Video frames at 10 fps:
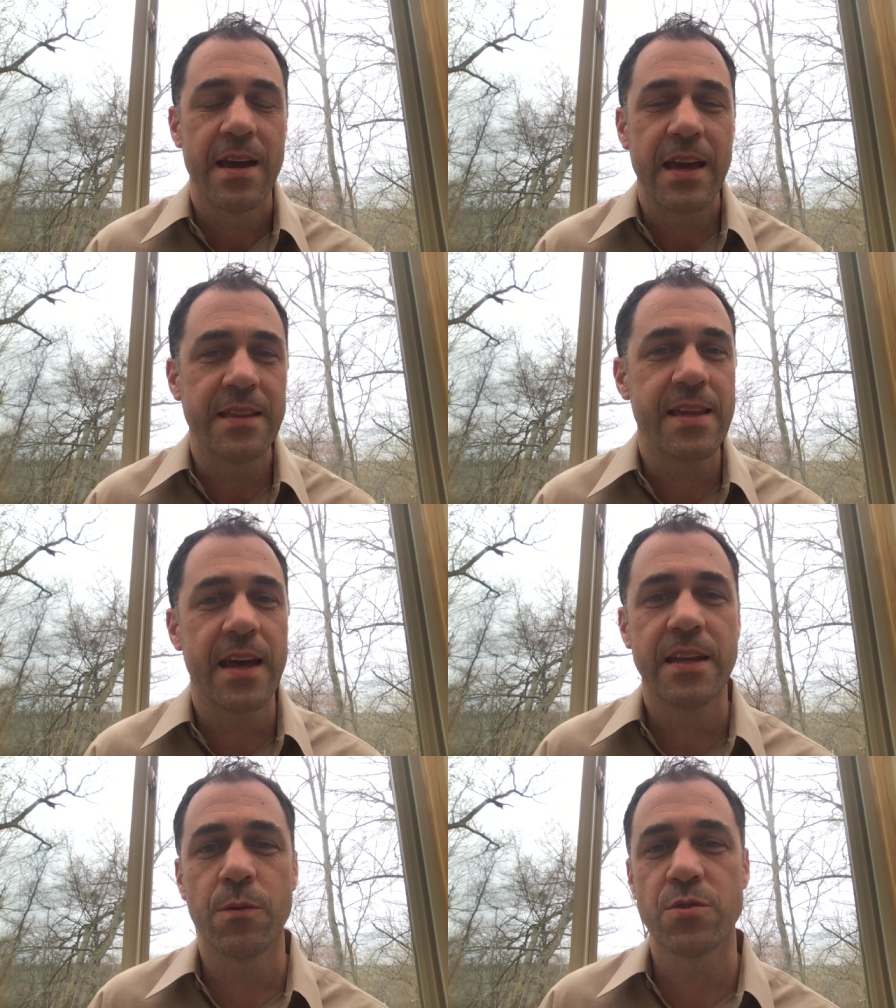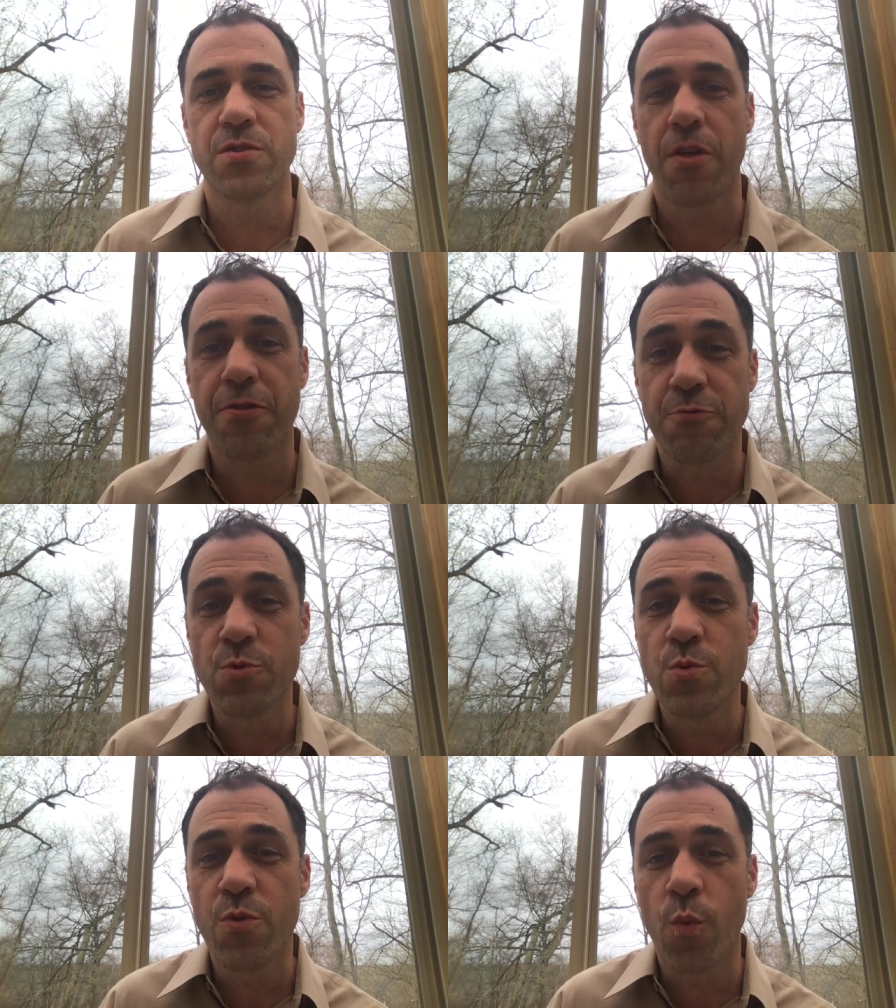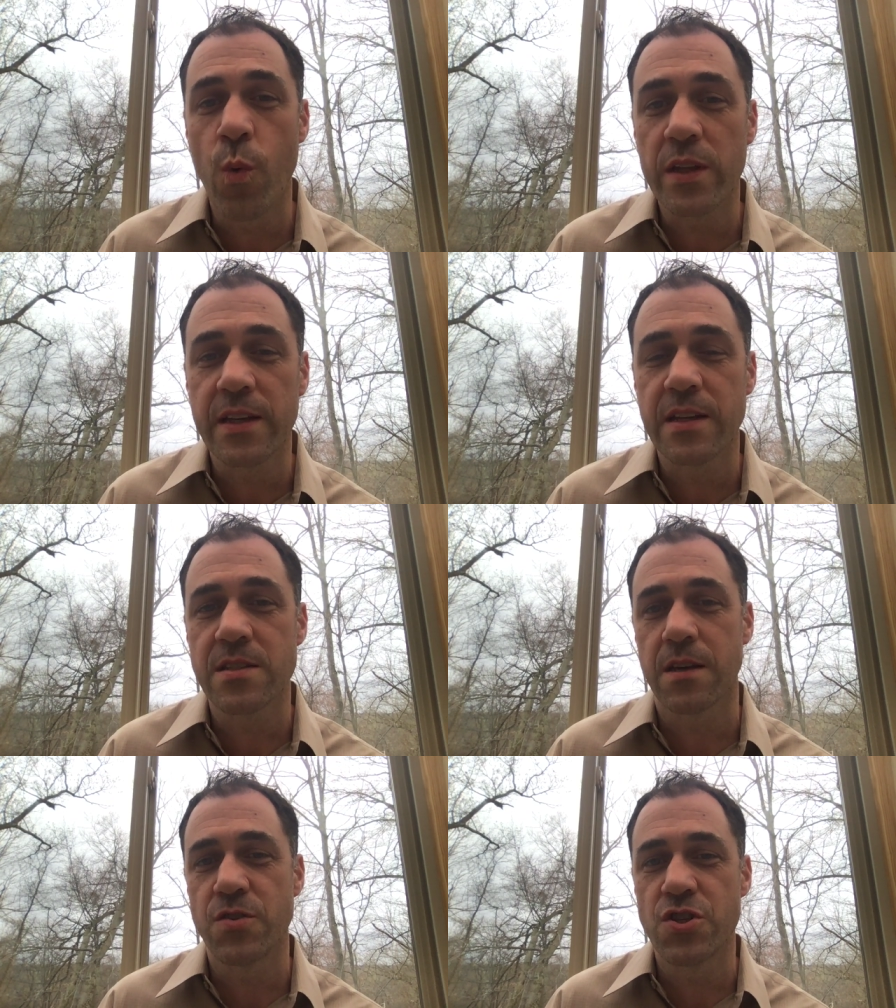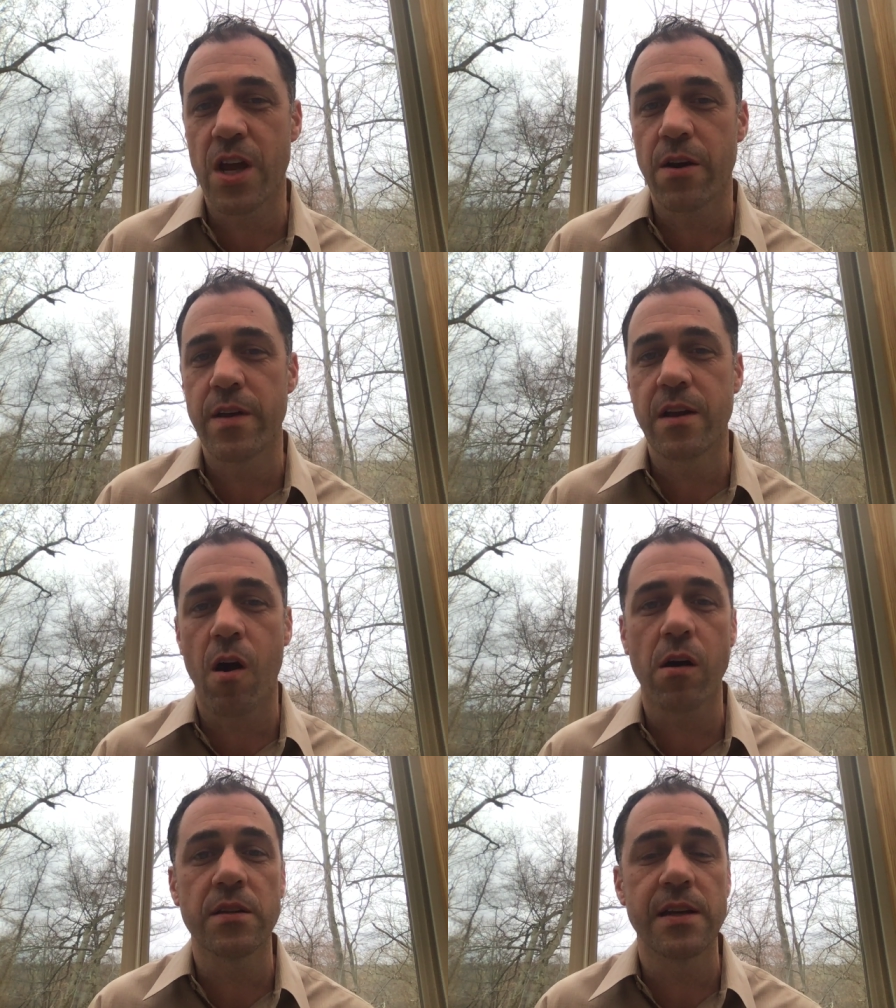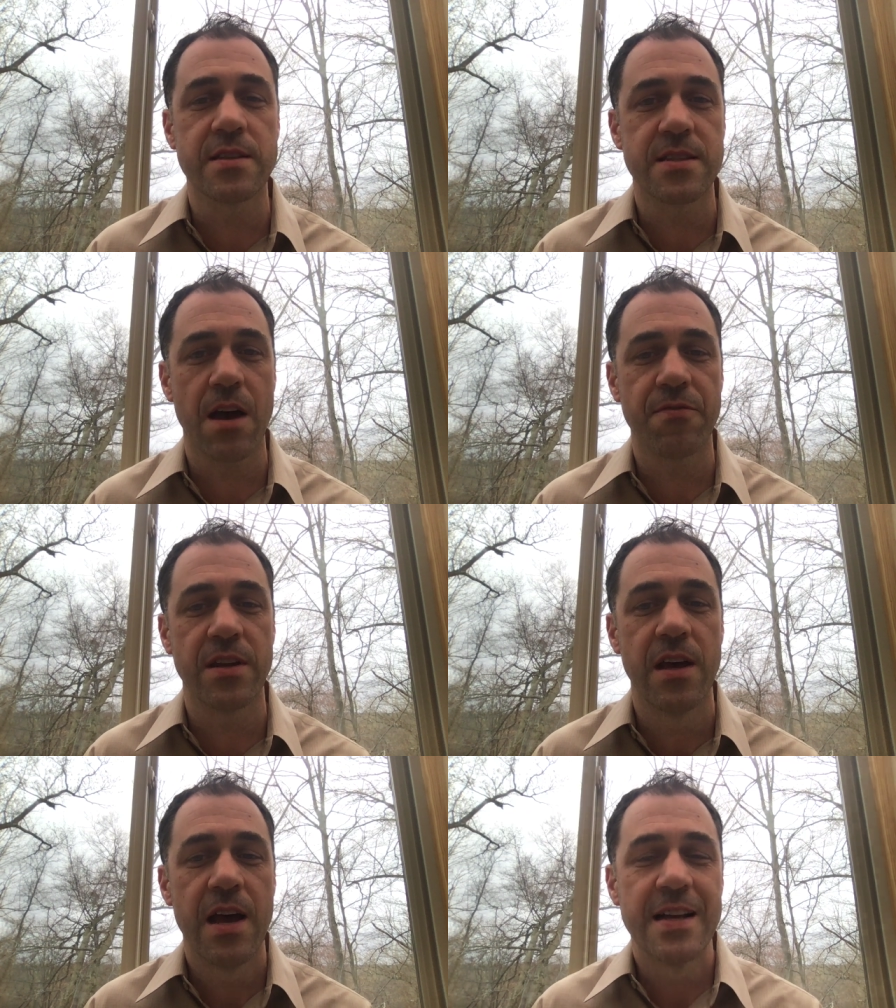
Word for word: In the end, it was through the willingness of Shari, Karlyn, and Stephan